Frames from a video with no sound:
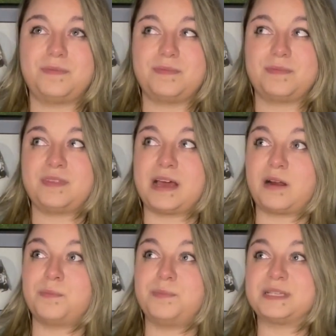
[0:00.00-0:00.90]
that
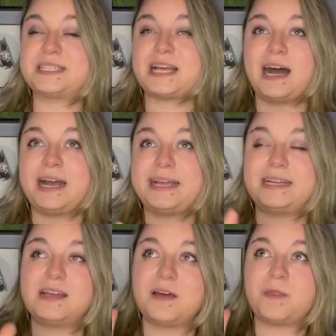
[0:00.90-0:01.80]
are beside
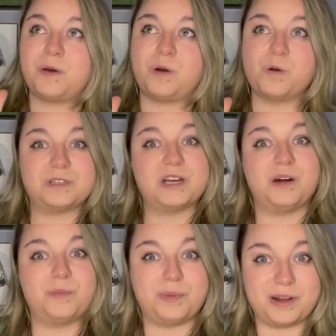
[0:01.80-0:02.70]
the
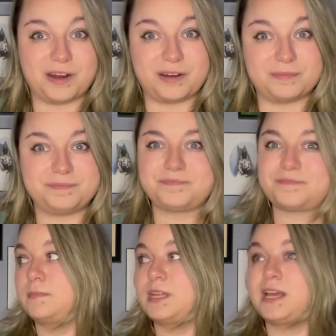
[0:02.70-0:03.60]
hotel bar.
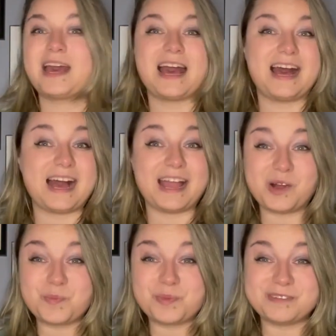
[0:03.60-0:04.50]
I
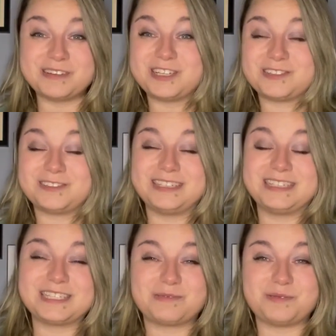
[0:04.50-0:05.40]
hope you enjoyed
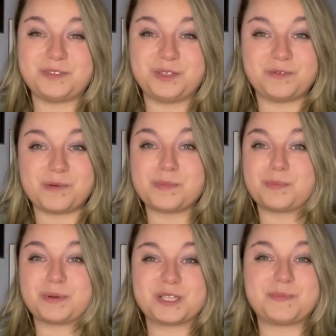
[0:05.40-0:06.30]
this review from the
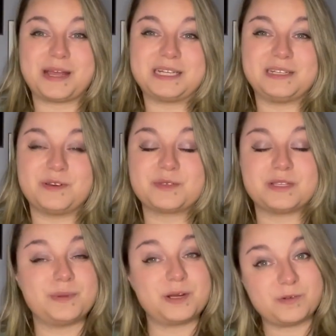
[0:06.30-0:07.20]
perspective of
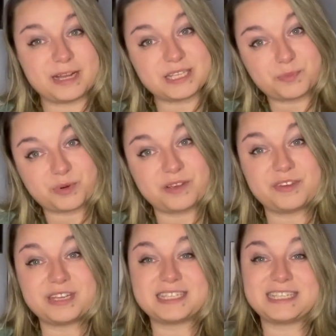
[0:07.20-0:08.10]
someone who has
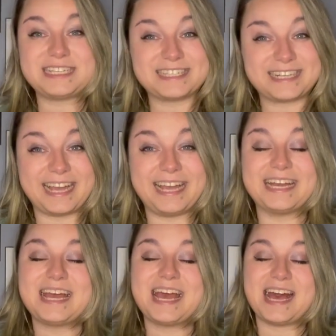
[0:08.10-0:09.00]
previously stayed
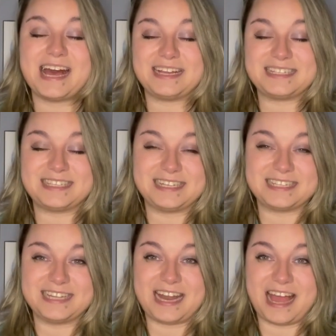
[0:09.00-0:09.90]
at a
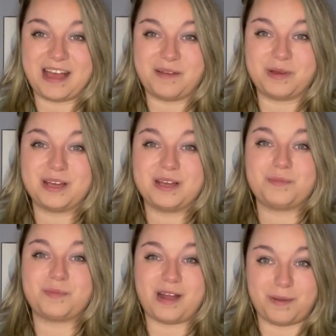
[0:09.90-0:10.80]
citizenM
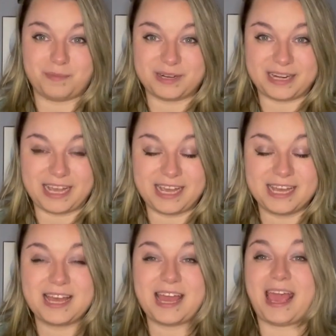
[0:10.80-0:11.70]
property,
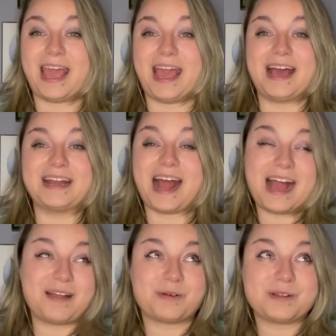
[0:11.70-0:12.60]
and I
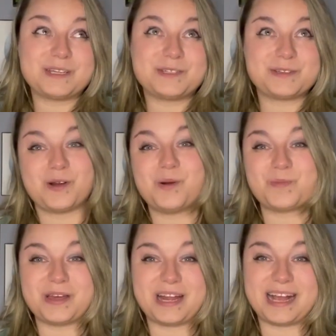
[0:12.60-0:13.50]
really do hope
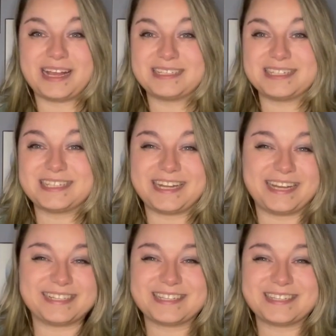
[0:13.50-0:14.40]
that I get to stay
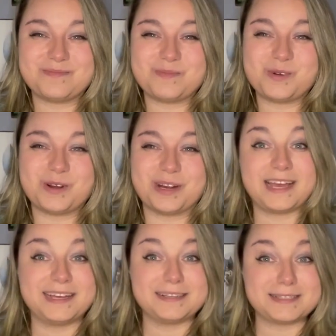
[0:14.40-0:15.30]
at some more.
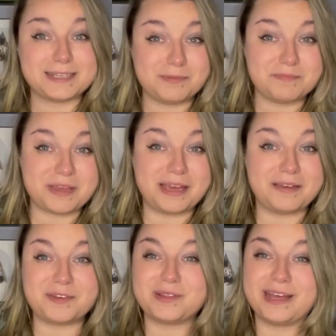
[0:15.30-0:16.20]
So
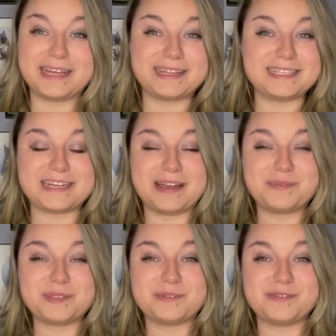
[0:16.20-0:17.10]
if you like these
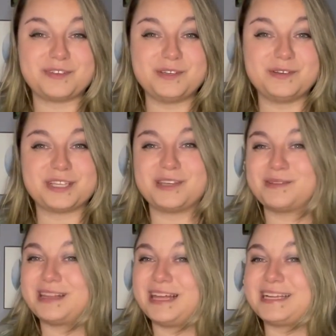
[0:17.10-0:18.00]
types of reviews and you
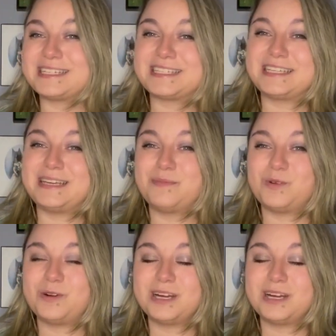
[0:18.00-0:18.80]
would like to see more,